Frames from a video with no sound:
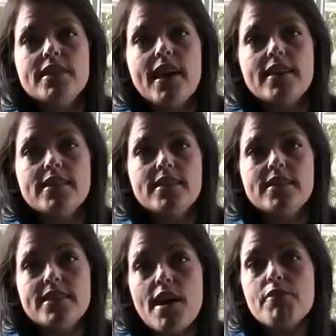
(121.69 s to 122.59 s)
the next
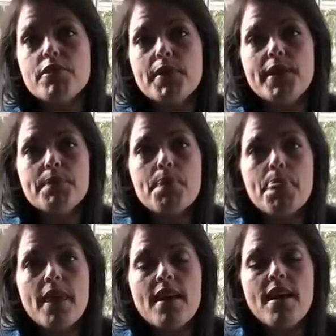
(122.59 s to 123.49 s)
step for me.
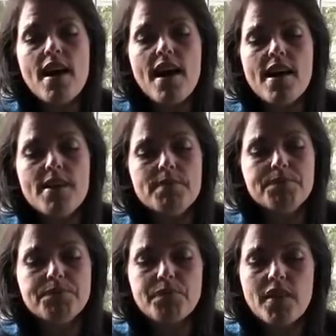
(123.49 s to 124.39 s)

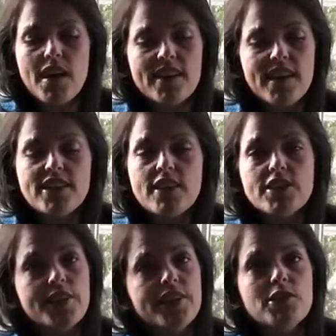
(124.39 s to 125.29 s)
I talked
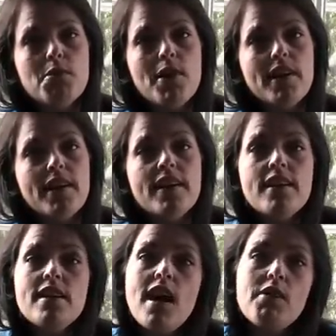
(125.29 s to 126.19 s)
to Croatia about it.
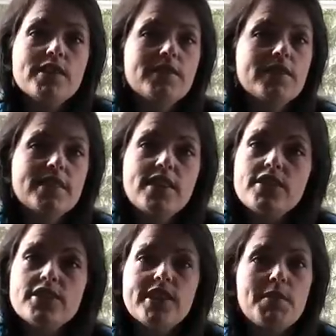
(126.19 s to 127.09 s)
I went to visit
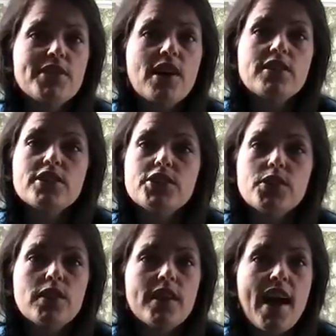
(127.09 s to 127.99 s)
Dr. Jamie and Dr.
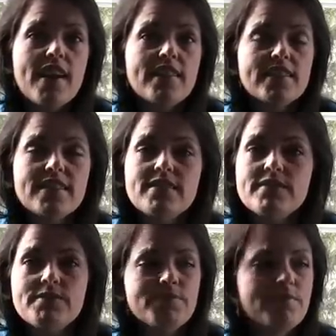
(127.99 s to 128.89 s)
Joel and had
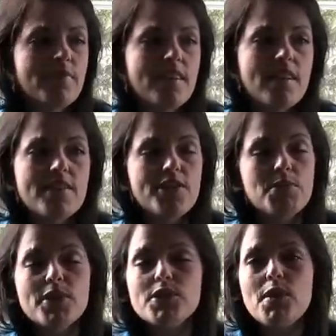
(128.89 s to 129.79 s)

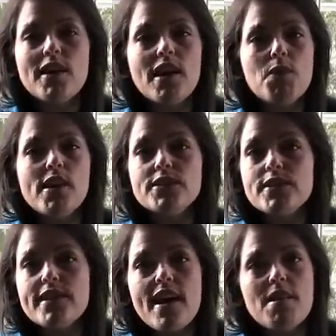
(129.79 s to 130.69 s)
numerous one-on-ones
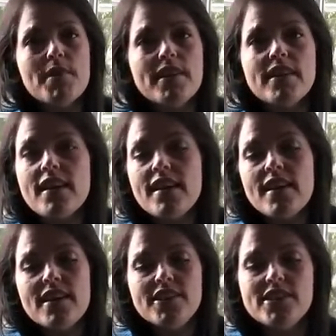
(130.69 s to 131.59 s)
with them, and
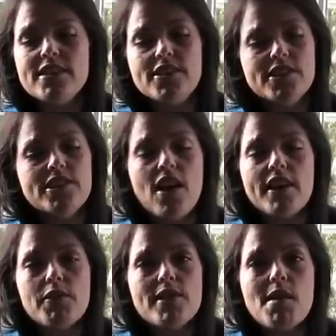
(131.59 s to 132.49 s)
just
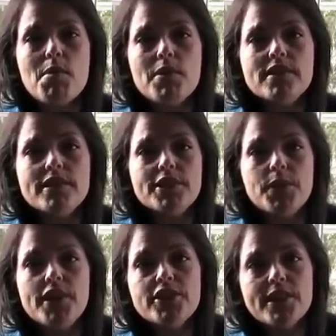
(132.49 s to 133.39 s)
talking with them about the
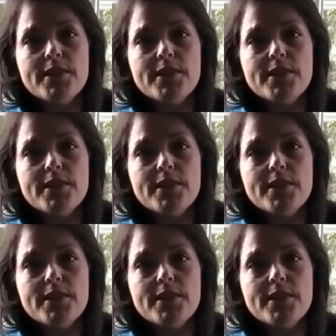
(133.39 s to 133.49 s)
situation,